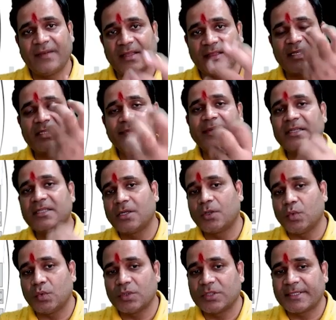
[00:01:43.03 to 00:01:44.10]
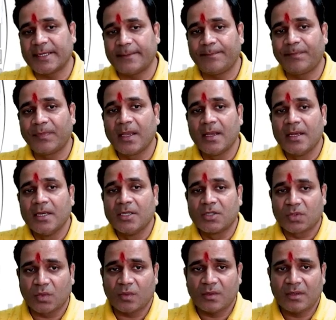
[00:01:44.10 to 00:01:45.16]
This one is the question.
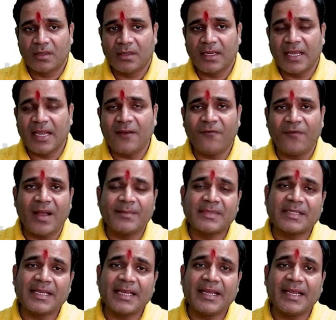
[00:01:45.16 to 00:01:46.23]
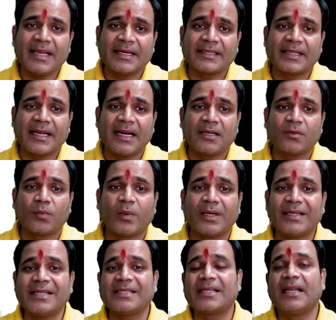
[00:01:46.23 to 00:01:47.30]
So if I'm saying here that what
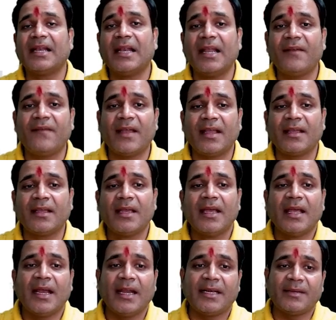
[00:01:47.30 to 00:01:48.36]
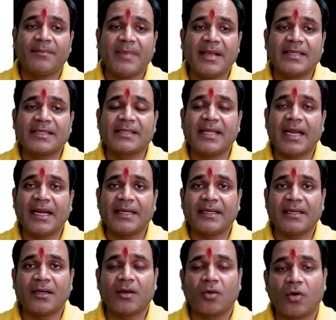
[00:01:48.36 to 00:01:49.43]
is living, it means that
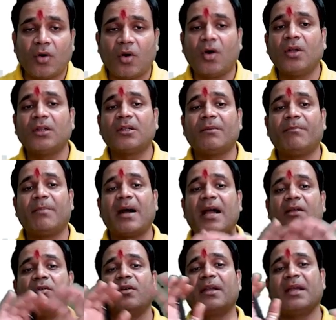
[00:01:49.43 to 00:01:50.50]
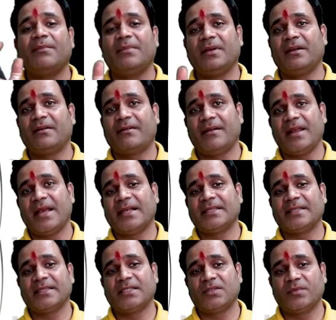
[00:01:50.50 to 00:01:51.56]
all the biochemical
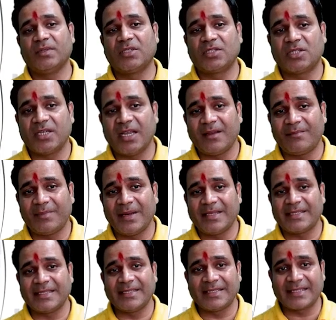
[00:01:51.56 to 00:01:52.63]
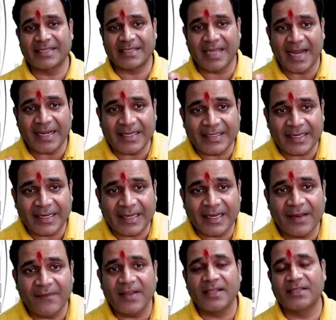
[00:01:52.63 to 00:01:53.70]
reactions which take place inside the
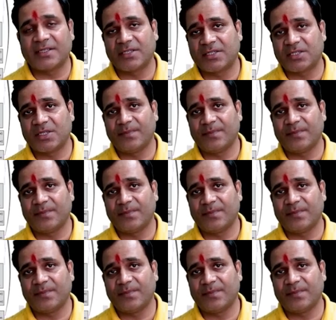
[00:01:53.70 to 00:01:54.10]
living system.